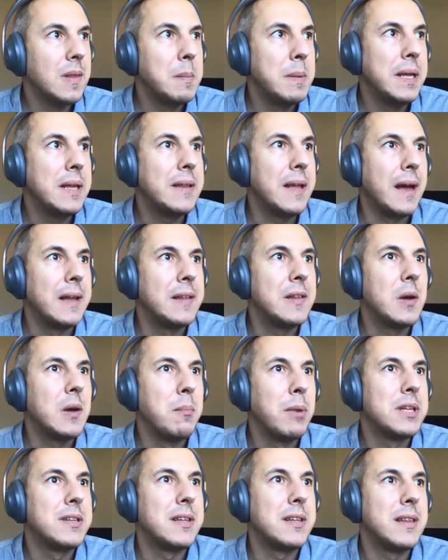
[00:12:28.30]
main idea
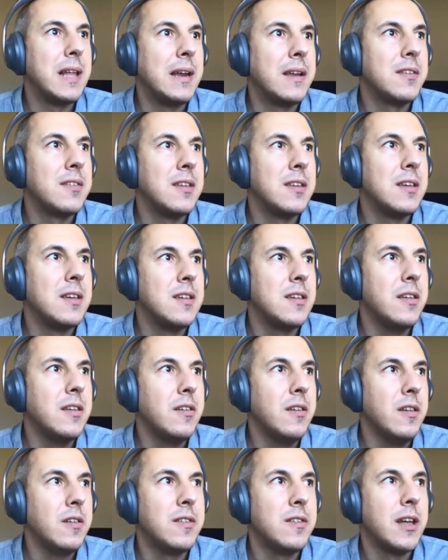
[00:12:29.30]
of
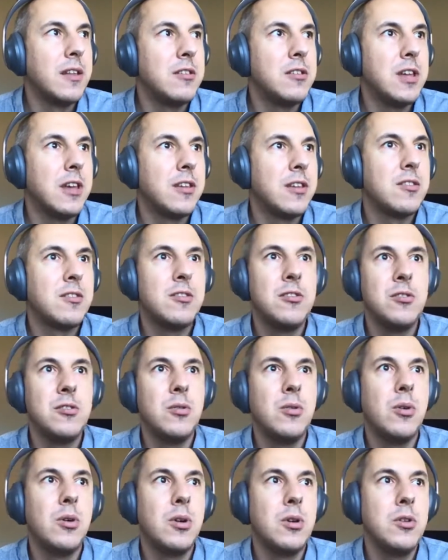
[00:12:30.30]
multi-tenancy is that yes,
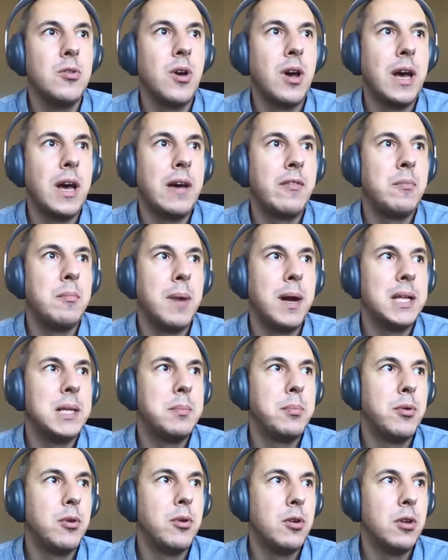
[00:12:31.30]
you have
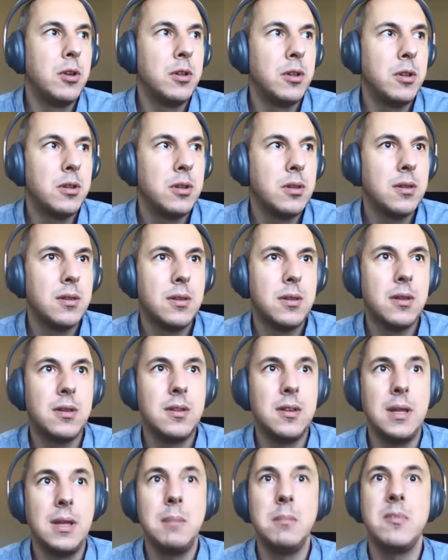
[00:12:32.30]
multiple
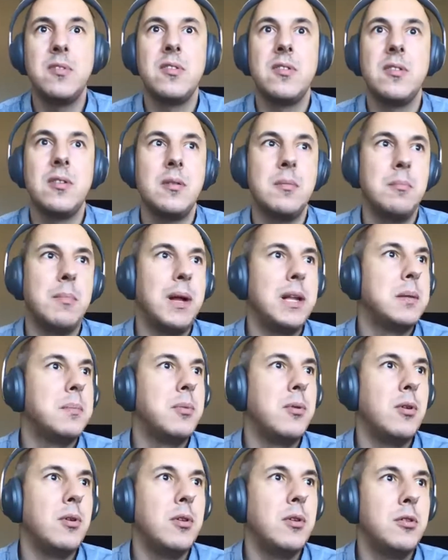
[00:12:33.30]
teams,
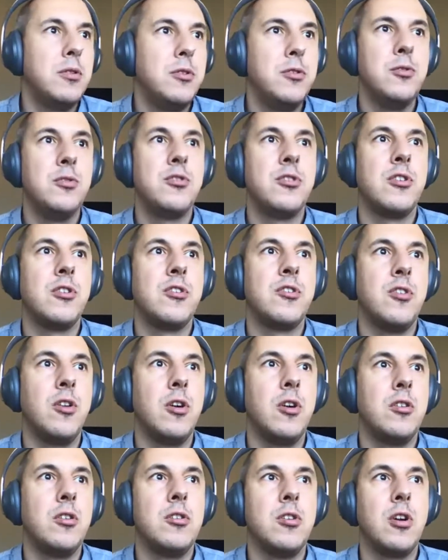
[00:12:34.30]
multiple users
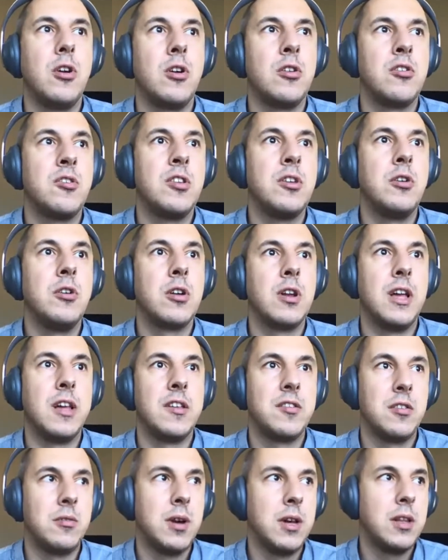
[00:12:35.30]
on your single
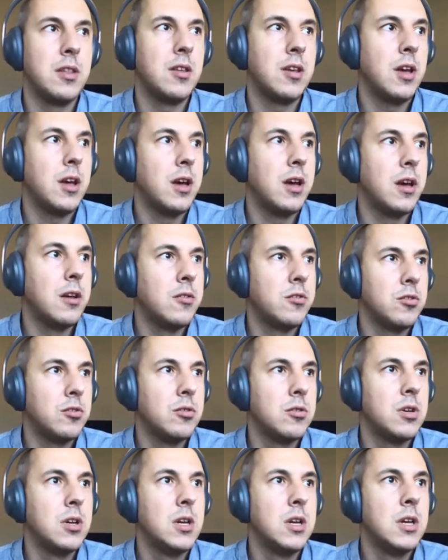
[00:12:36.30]
cluster, right?
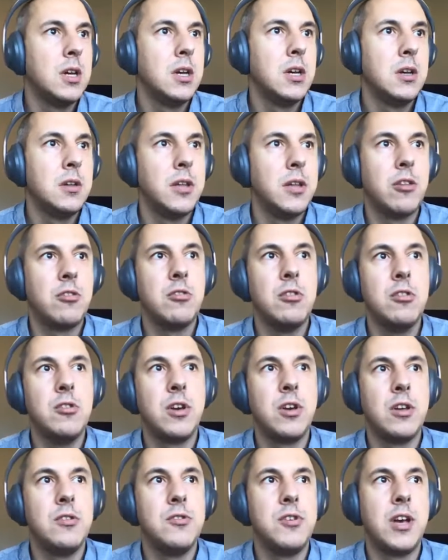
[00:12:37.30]
So yes,
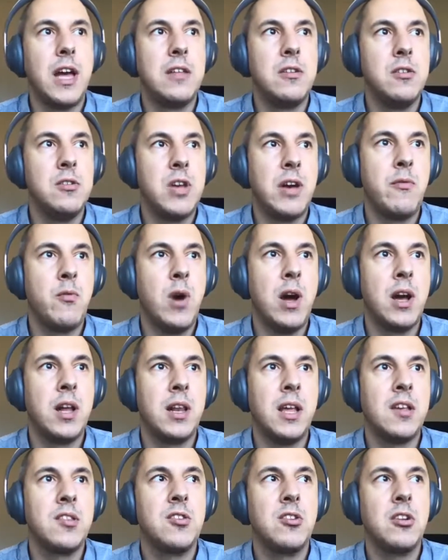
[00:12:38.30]
you have one
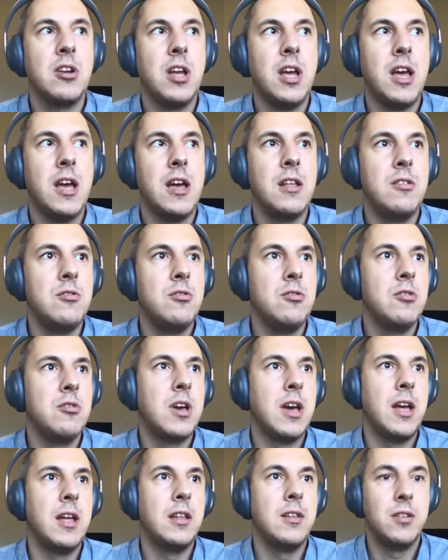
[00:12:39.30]
cluster and you
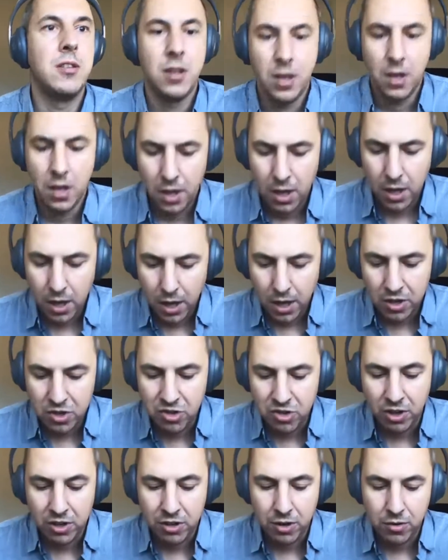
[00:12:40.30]
can
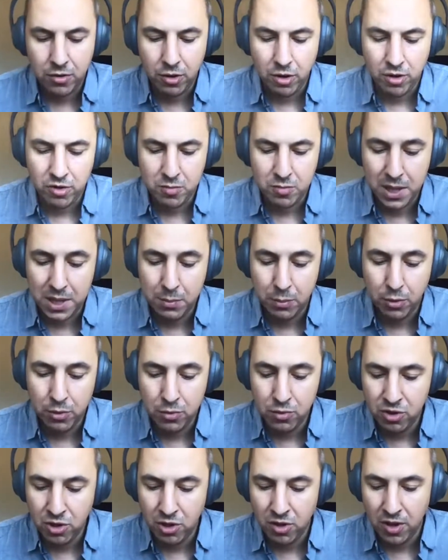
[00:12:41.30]
share it across multiple
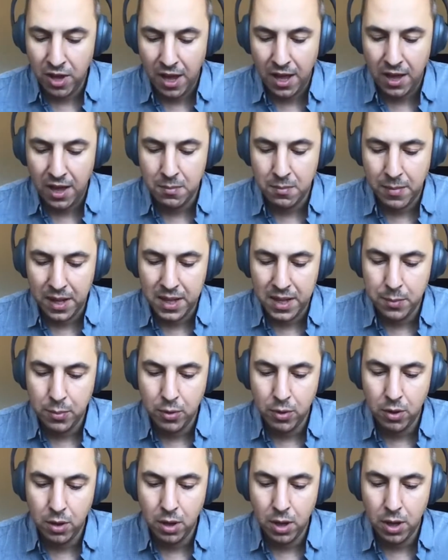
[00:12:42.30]
users and
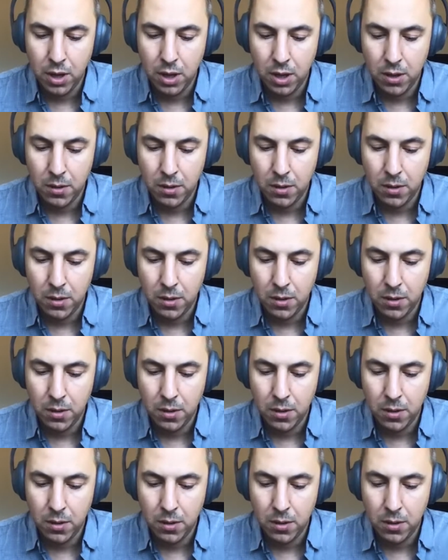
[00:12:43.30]
multiple